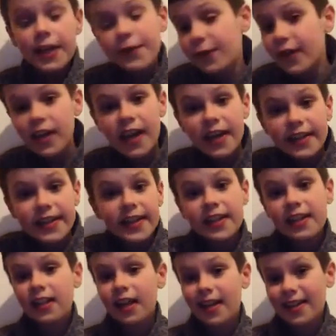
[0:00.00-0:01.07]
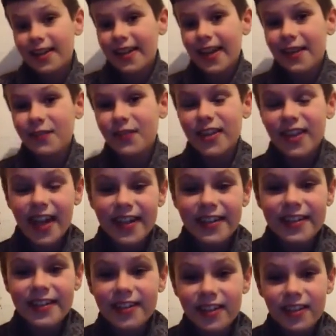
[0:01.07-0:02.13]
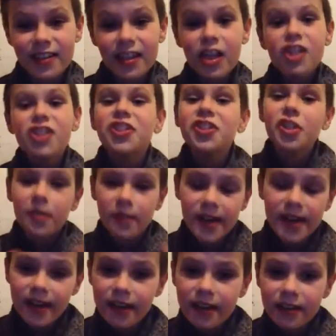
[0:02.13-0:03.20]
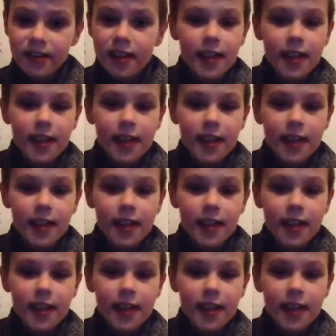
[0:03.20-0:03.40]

If I like it, like again with the editors, you're in.